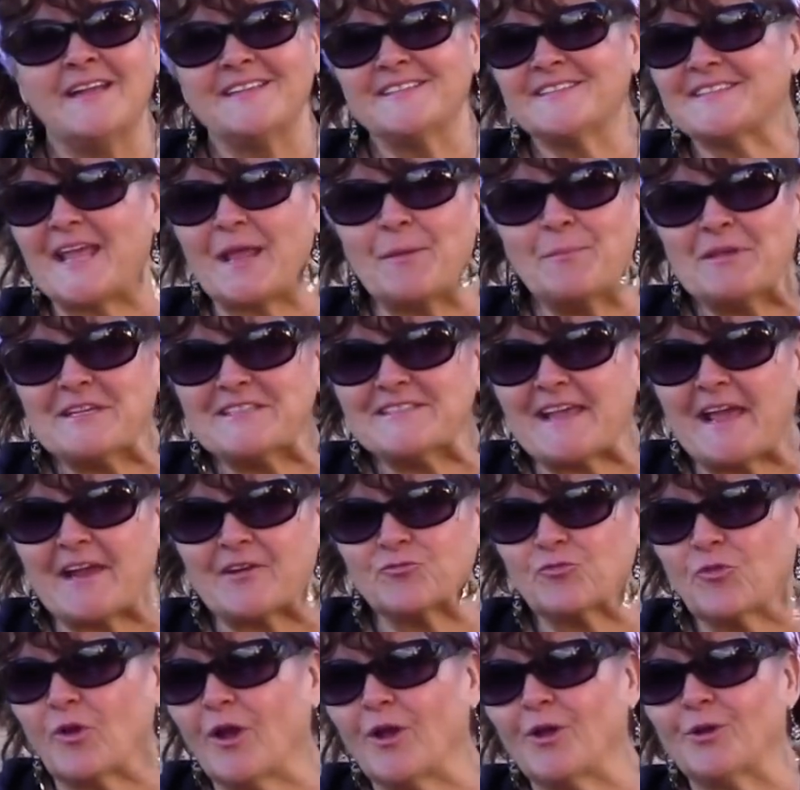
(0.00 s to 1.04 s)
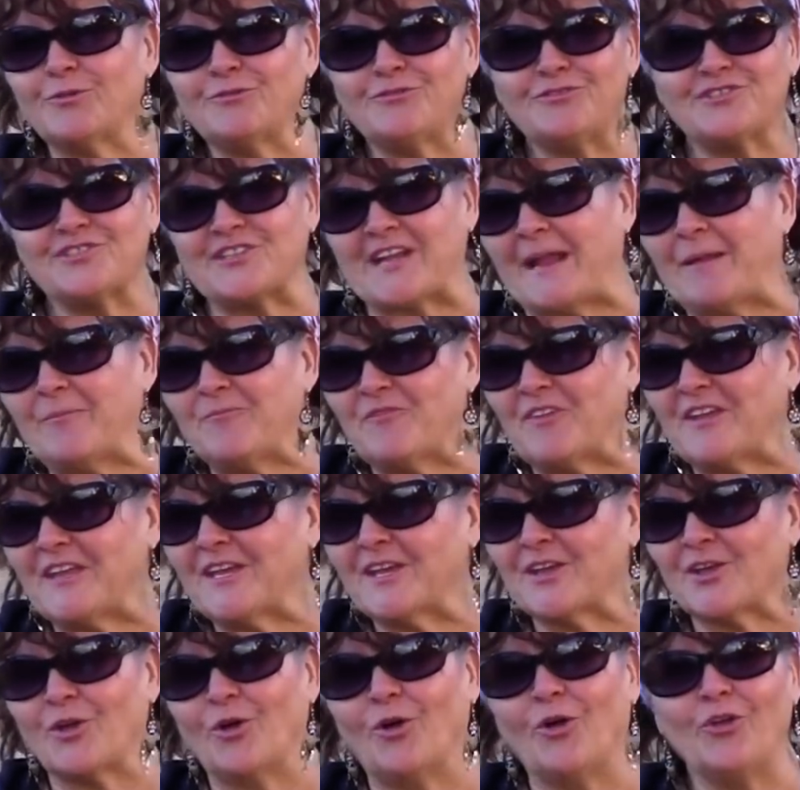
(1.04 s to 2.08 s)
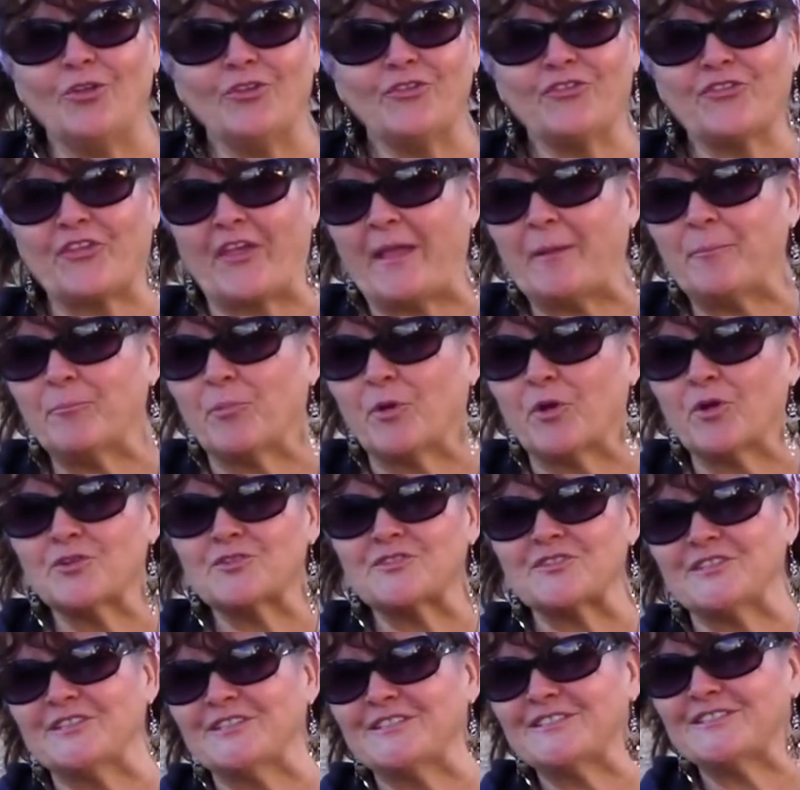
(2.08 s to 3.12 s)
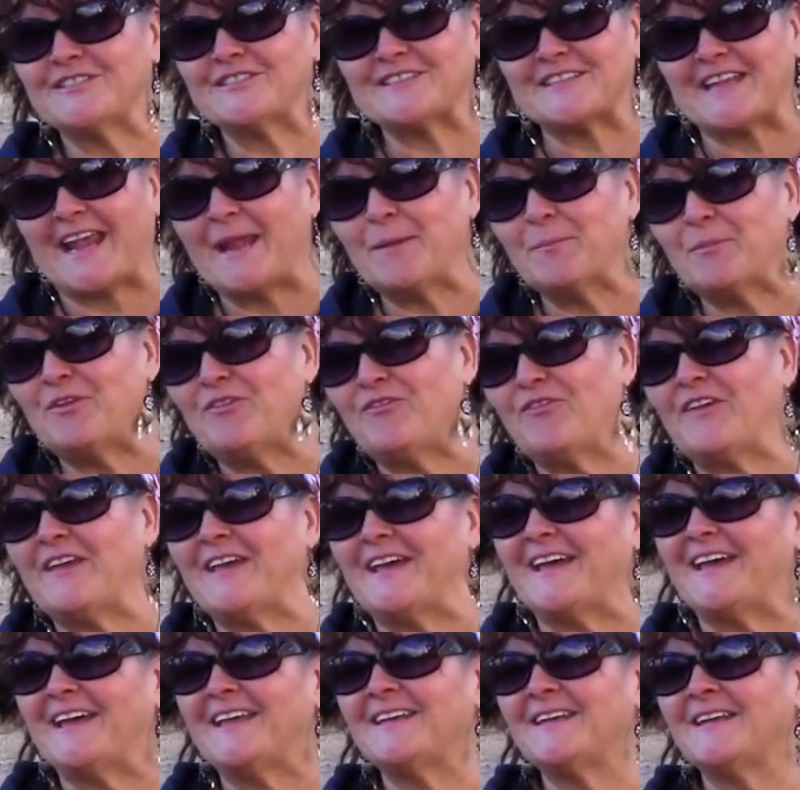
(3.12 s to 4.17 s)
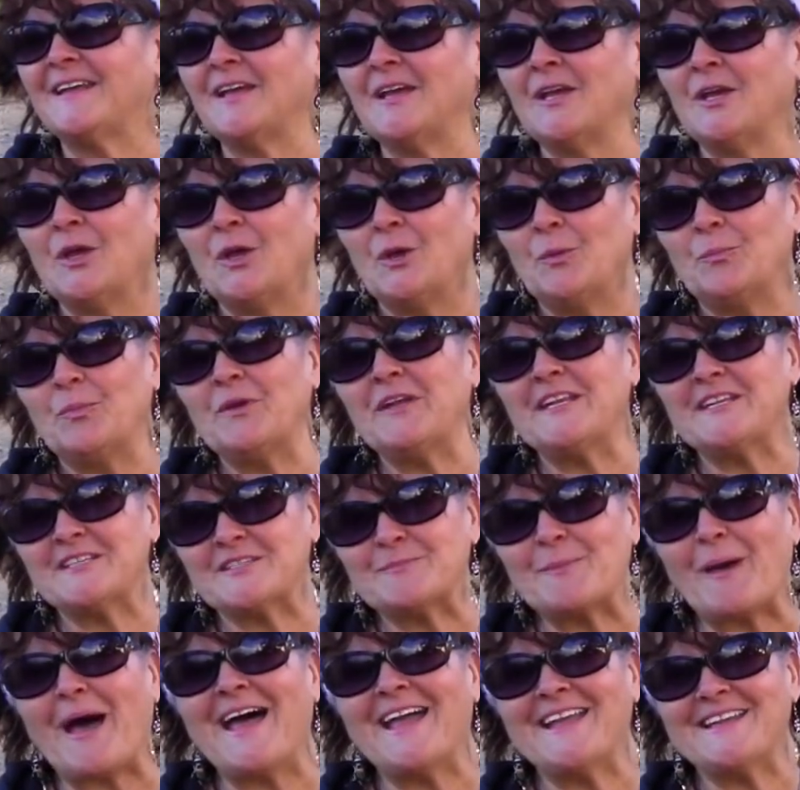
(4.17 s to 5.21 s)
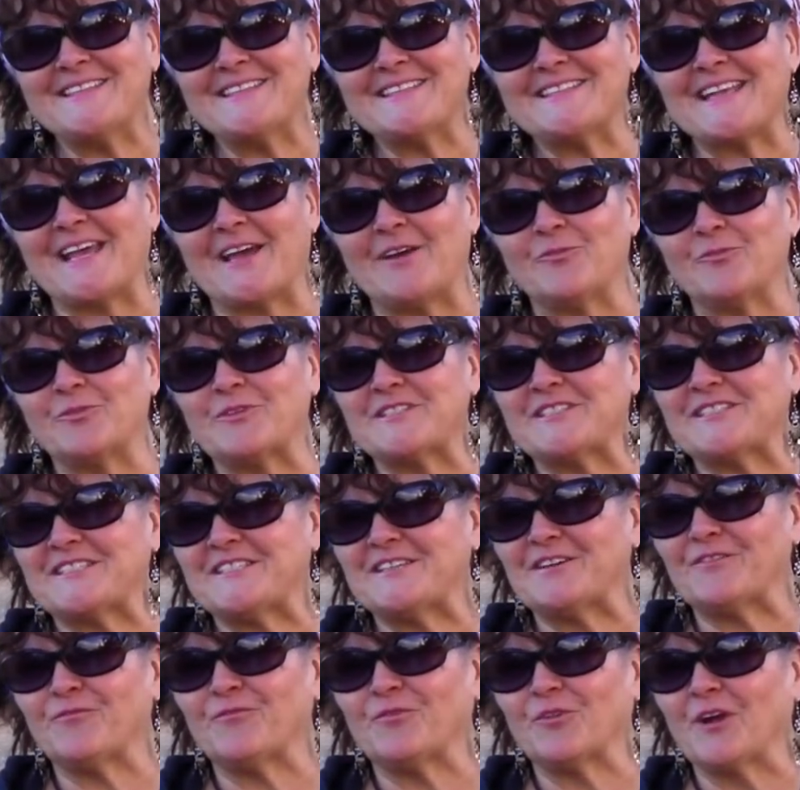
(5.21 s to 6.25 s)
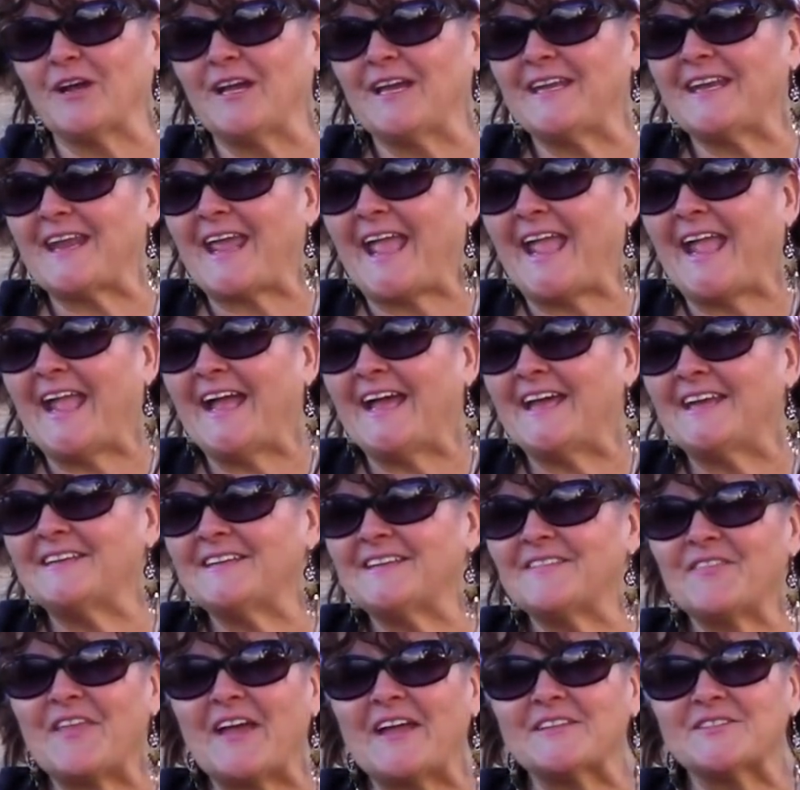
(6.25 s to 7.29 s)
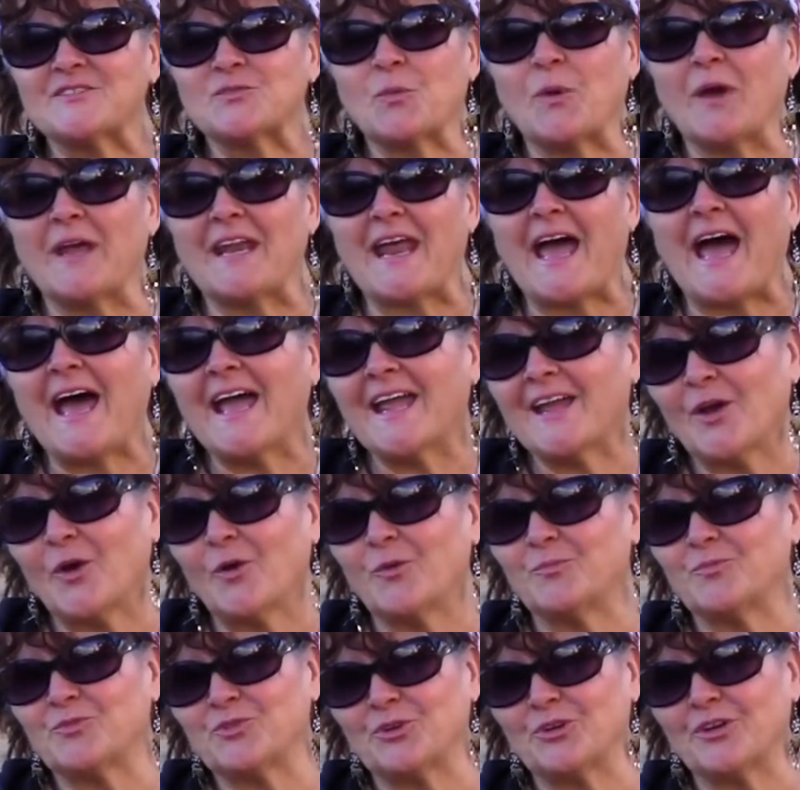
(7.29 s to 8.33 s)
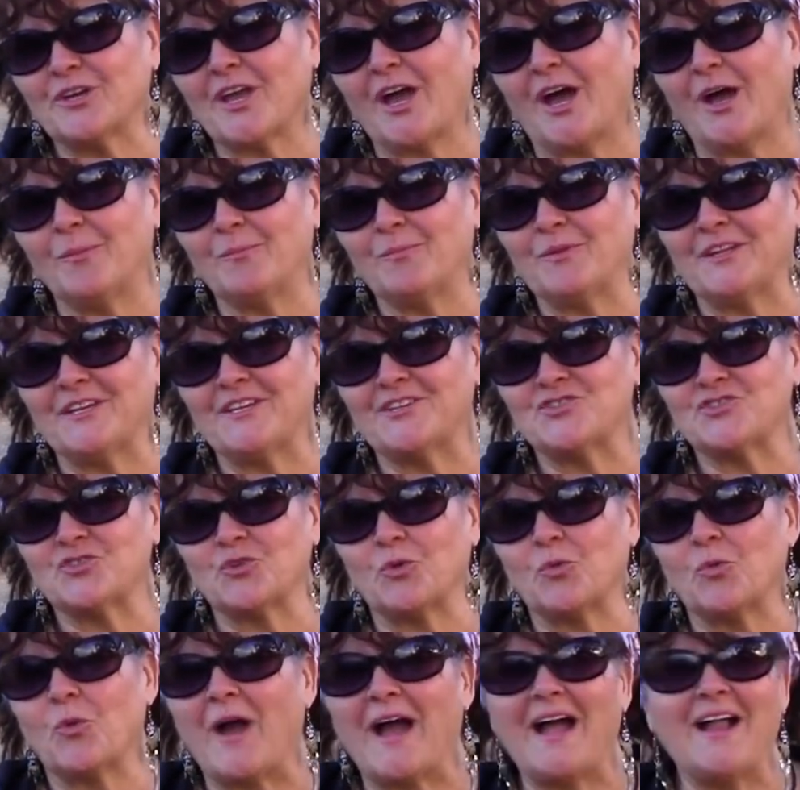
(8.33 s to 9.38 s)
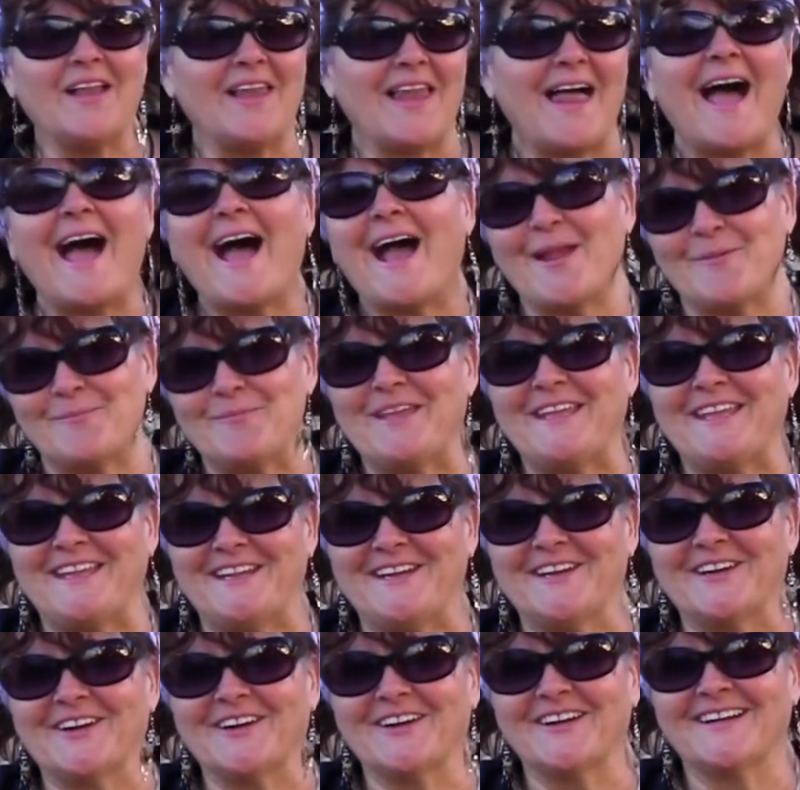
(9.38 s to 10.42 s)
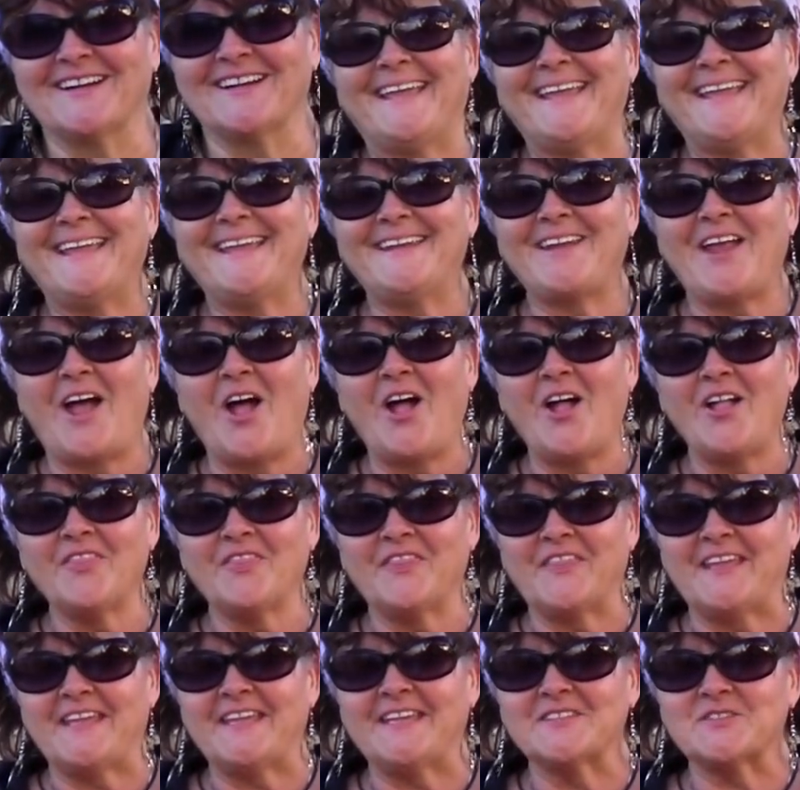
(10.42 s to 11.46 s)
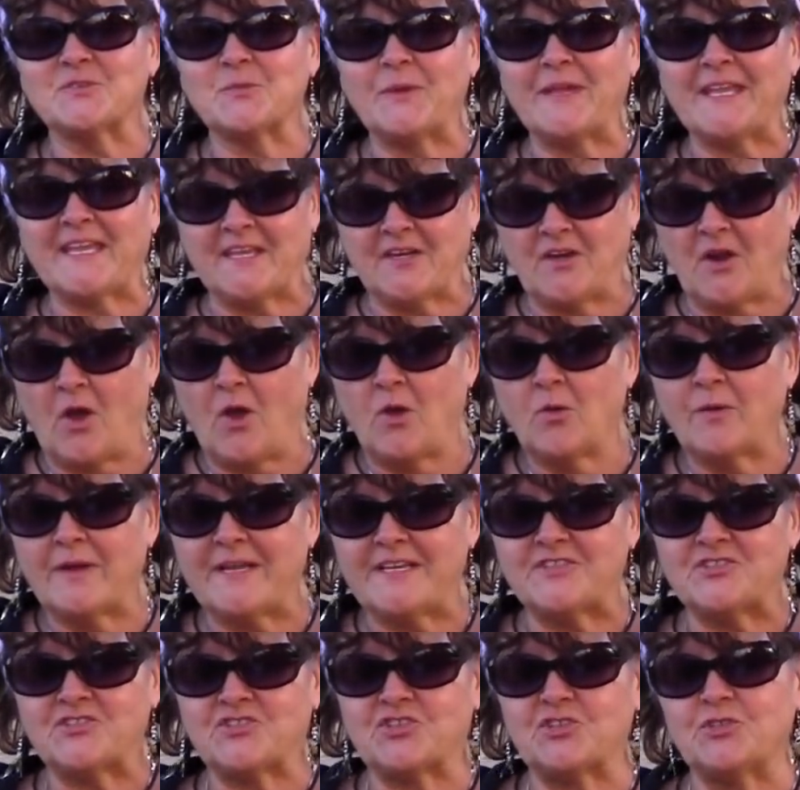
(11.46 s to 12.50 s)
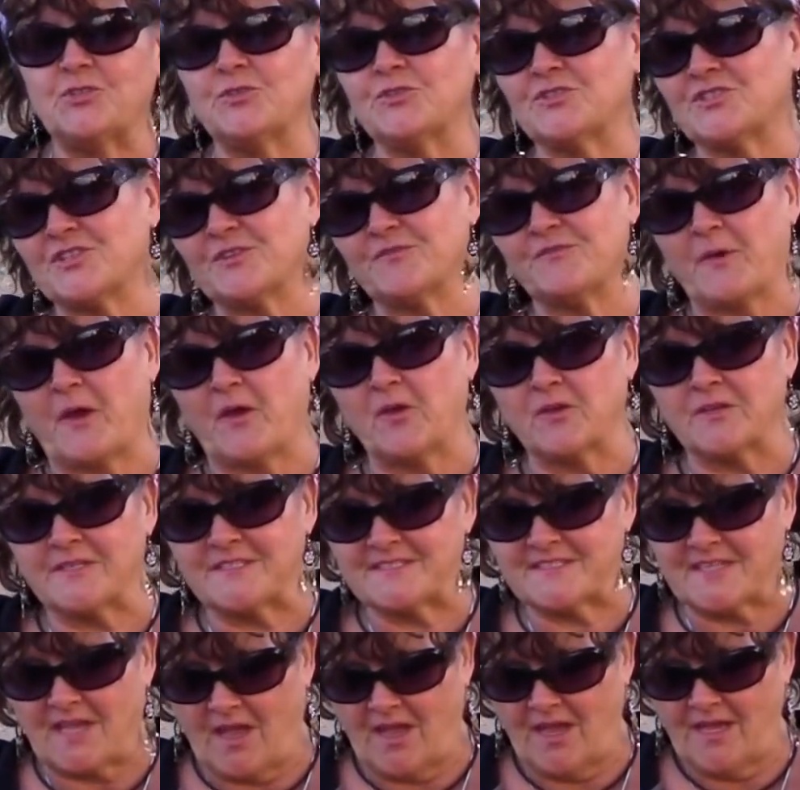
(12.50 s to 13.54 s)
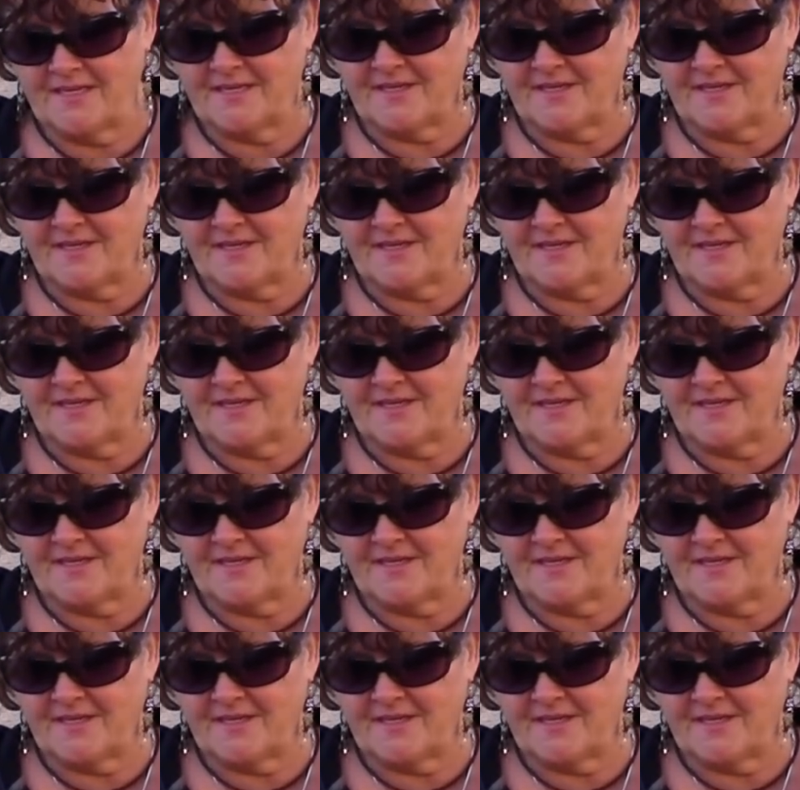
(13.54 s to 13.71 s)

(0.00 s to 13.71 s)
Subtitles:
Same exact road, same vehicle, same person, same event, but his mindset was different. And that's what I hope to accomplish while I'm here. In all things, we can always choose to focus on